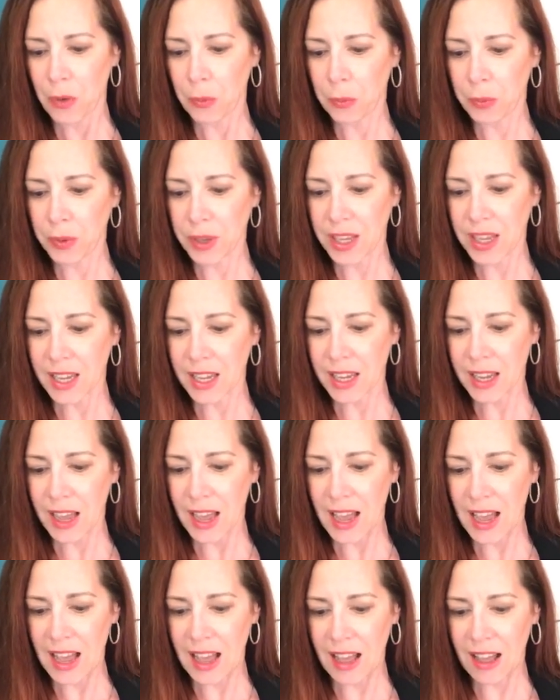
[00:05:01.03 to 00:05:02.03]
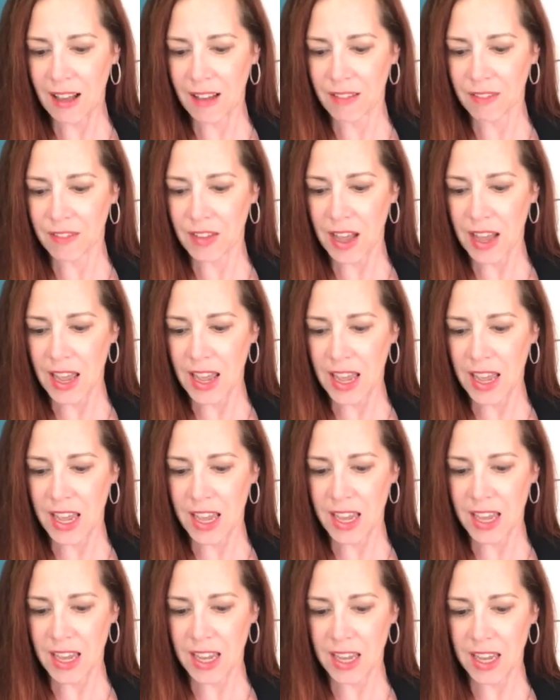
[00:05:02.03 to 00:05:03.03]
We have
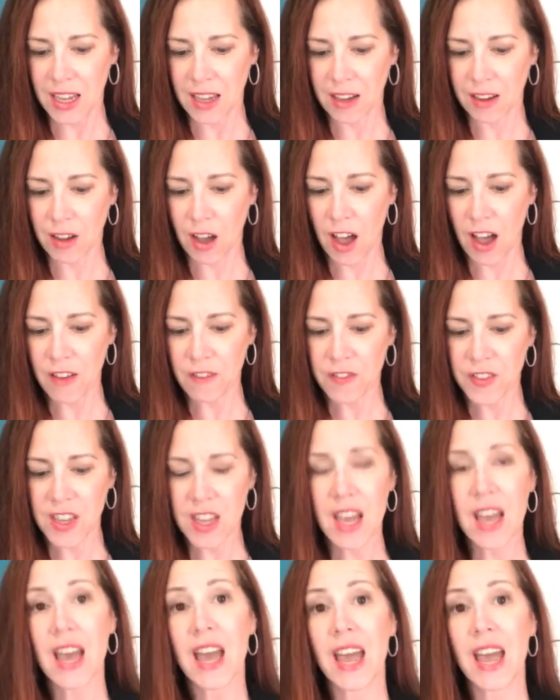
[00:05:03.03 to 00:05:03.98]
a coffee